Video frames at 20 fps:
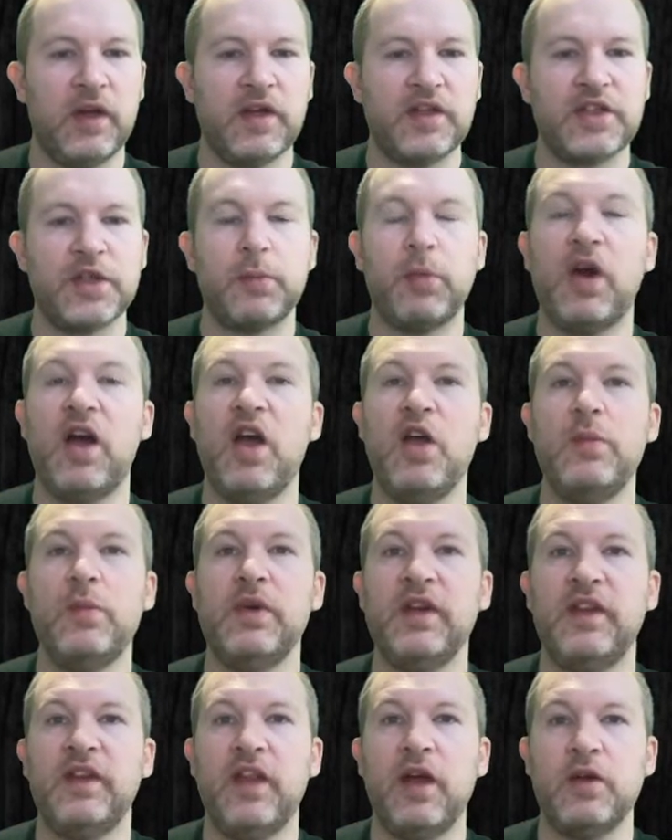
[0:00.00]
So by
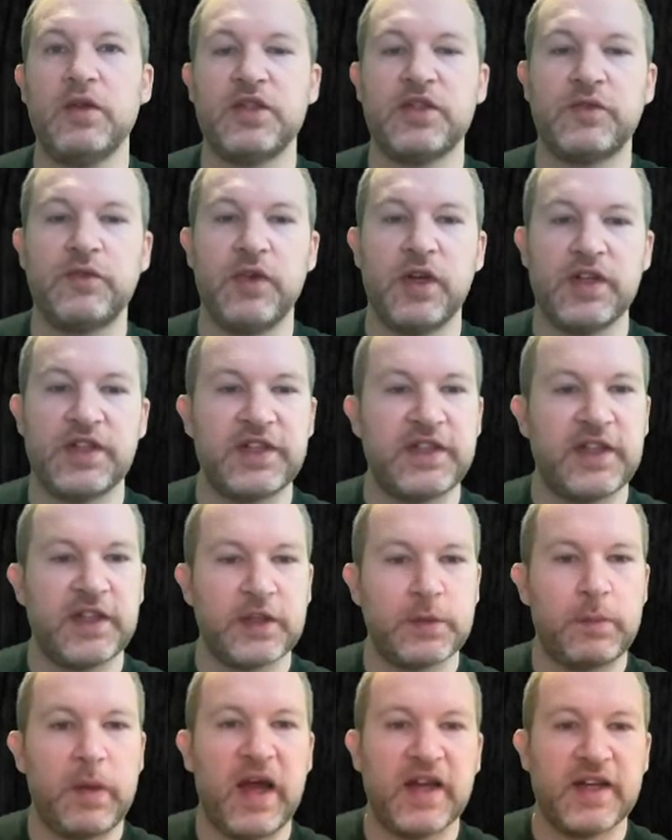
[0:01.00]
opening those first
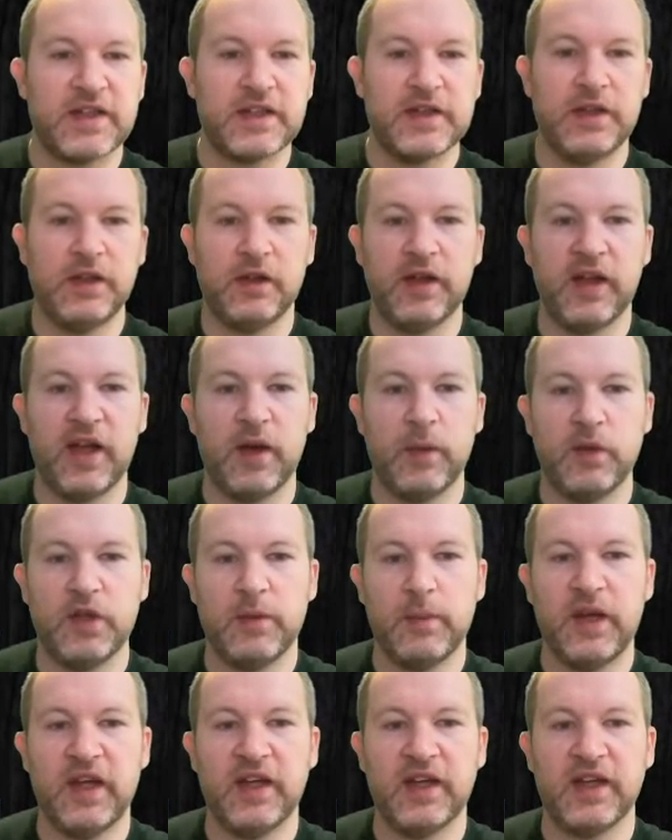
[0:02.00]
6 packs that you get when
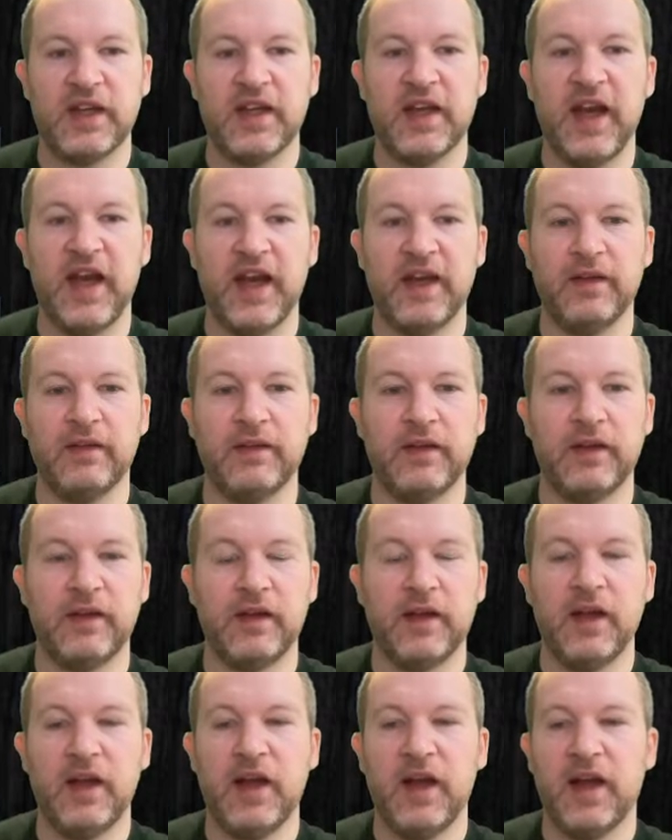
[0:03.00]
you make an account,
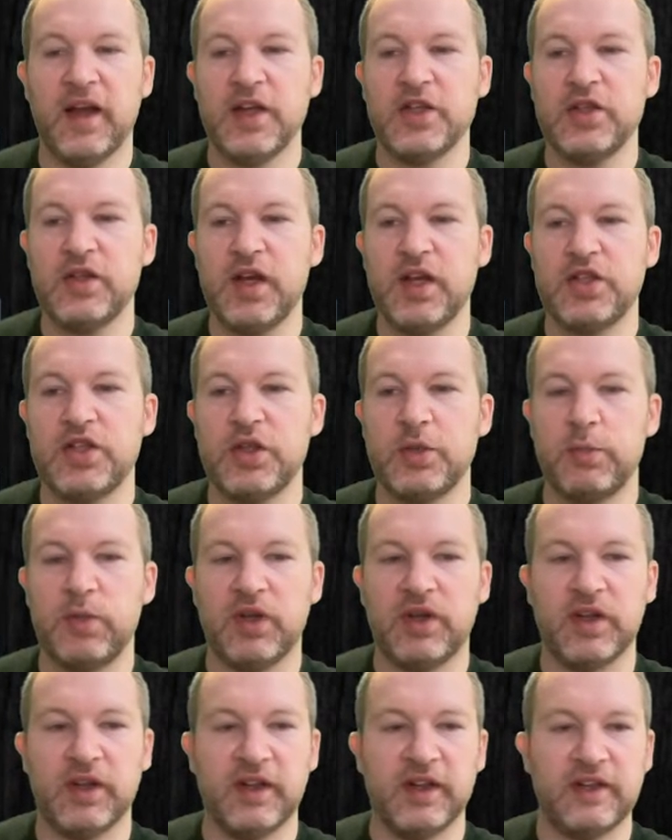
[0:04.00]
unless you get
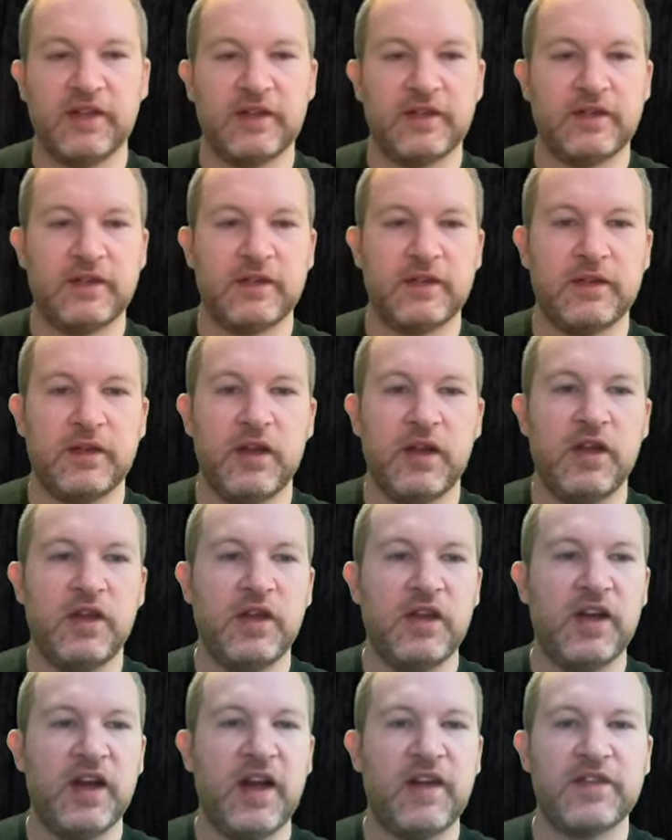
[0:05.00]
duplicates,
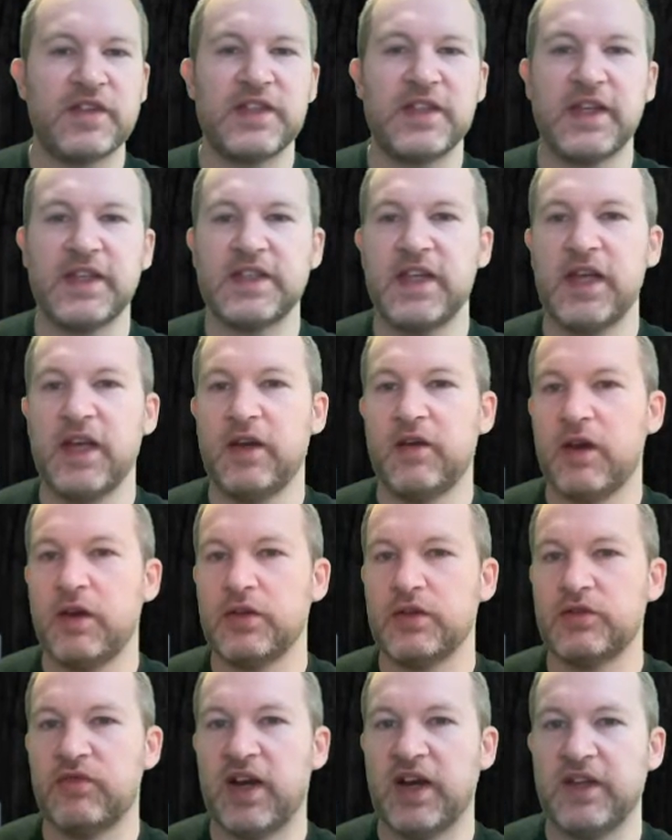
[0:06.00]
you can have 6
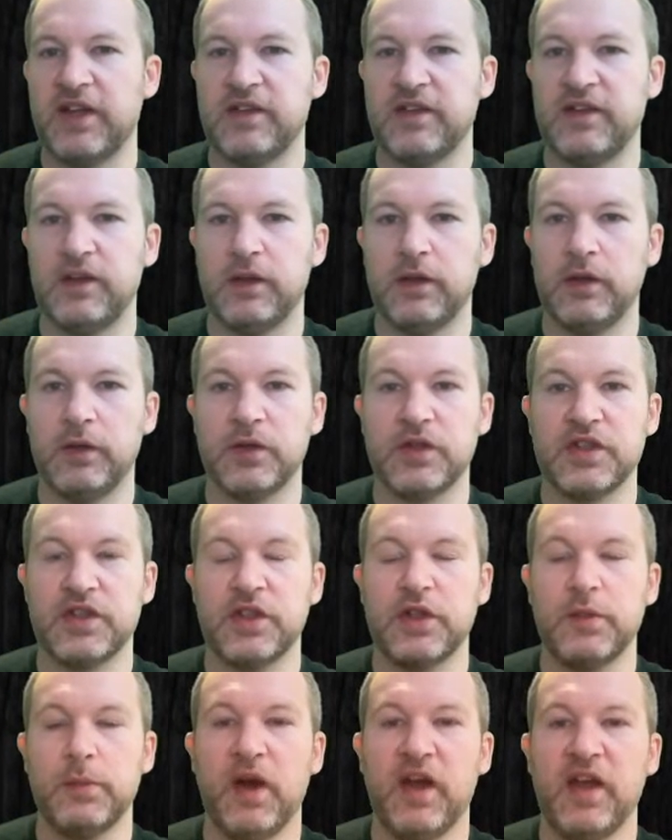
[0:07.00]
heroes ready to use.
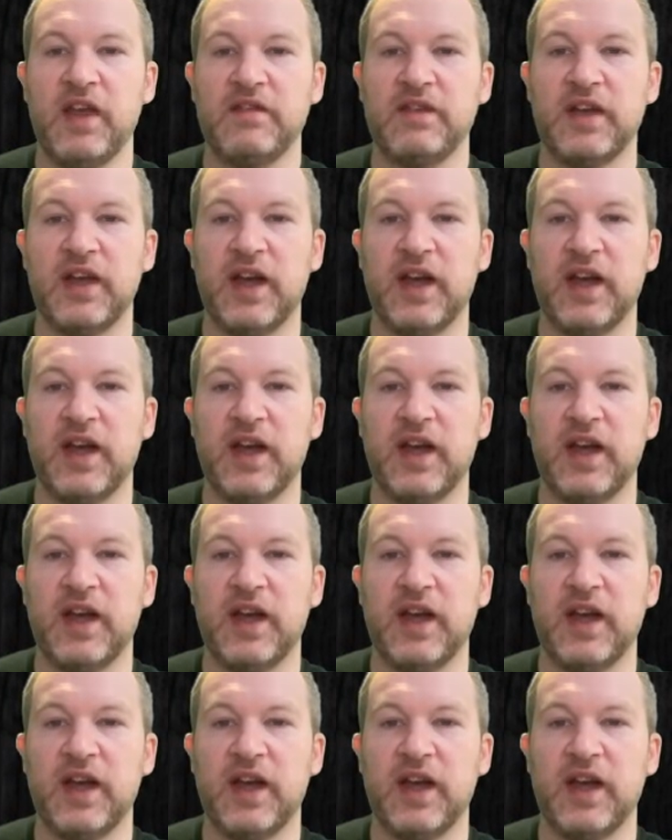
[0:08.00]
You might even